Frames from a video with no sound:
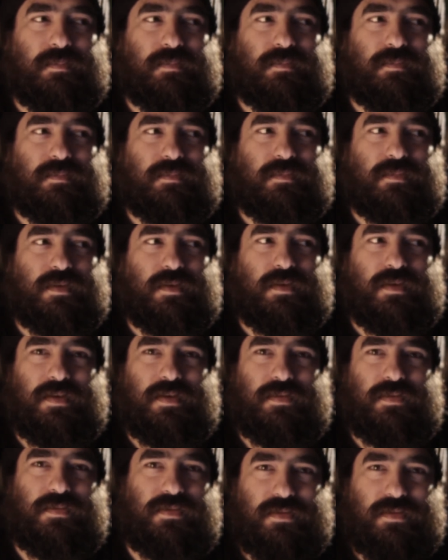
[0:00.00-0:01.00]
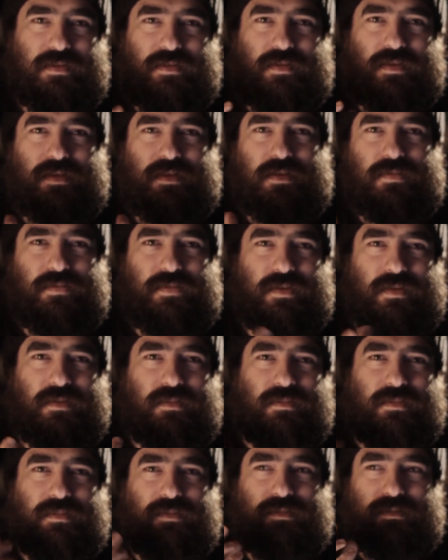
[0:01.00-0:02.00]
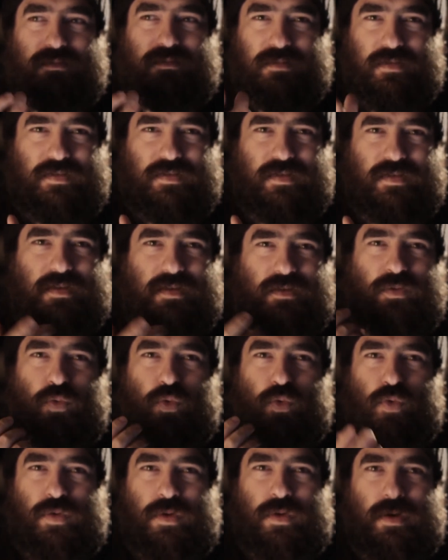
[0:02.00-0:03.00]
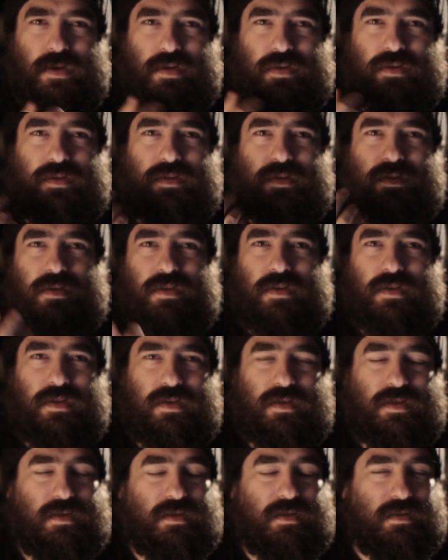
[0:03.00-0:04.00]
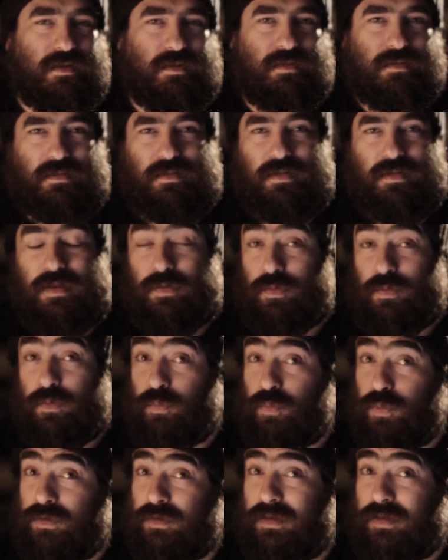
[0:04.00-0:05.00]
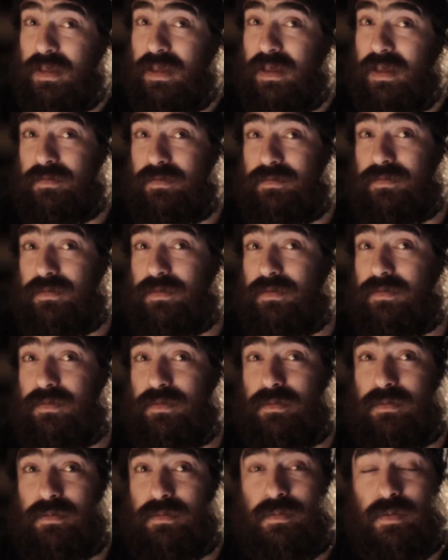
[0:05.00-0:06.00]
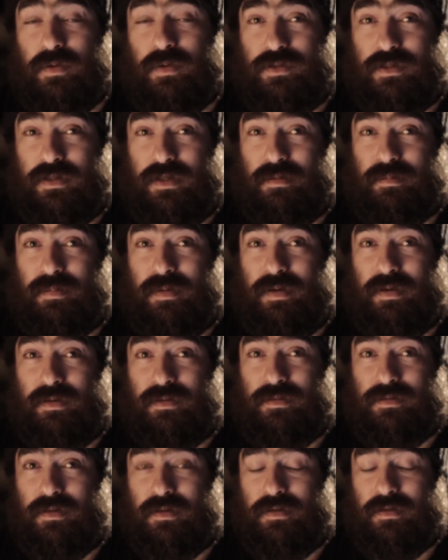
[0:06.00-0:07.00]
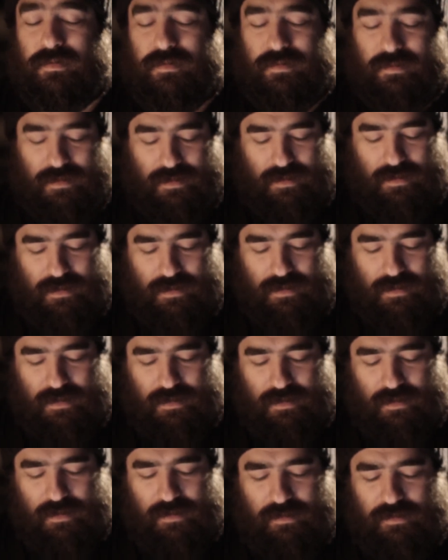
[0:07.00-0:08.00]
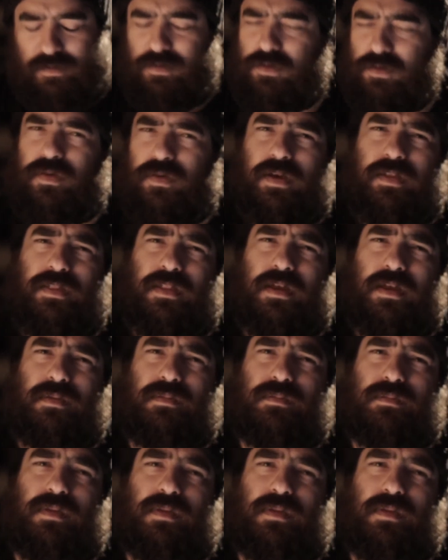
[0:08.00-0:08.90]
So it gives the film a certain aura that it wouldn't have if you were watching it by yourself. Do you find that? I